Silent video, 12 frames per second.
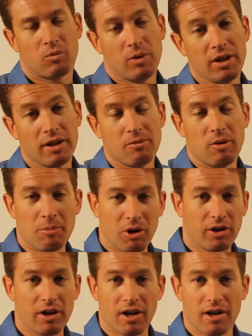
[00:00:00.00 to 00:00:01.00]
Really what
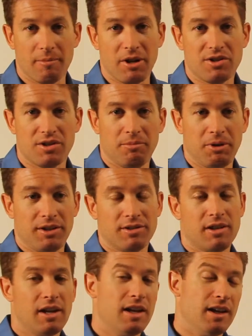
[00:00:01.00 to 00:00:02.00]
marketing automation
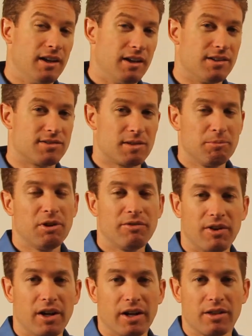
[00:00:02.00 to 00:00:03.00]
means is
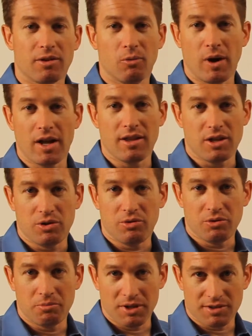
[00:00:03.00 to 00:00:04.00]
simplifying the way that you
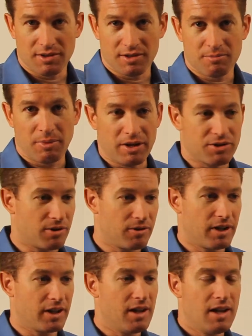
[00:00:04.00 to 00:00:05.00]
do business by
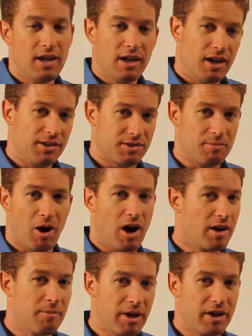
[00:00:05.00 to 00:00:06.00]
turning some
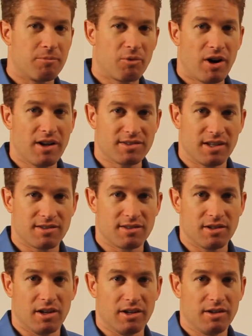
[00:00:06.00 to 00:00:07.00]
automated
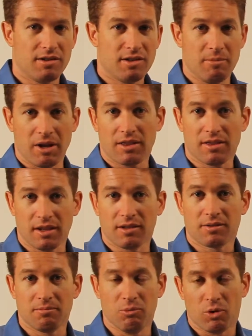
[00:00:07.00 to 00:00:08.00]
processes on to make
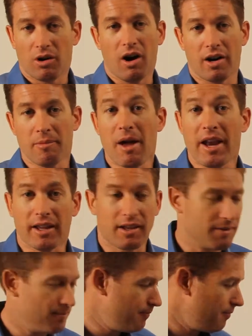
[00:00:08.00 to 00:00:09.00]
things more
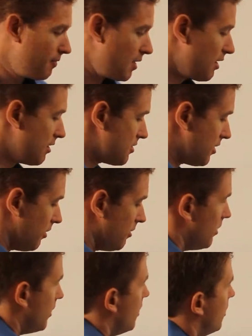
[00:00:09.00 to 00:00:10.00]
automatic.
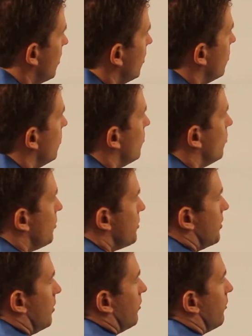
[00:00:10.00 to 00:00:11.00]
So we'll
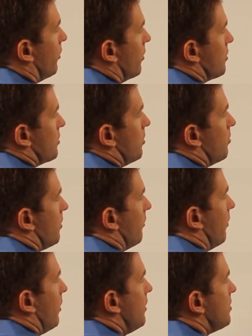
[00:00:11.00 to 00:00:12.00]
start first with a
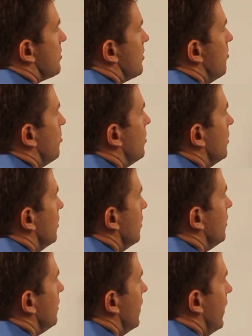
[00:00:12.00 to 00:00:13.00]
very
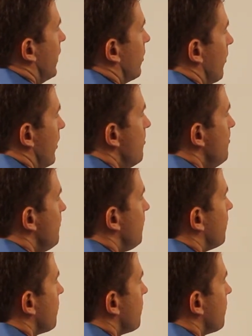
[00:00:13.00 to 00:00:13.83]
simple diagram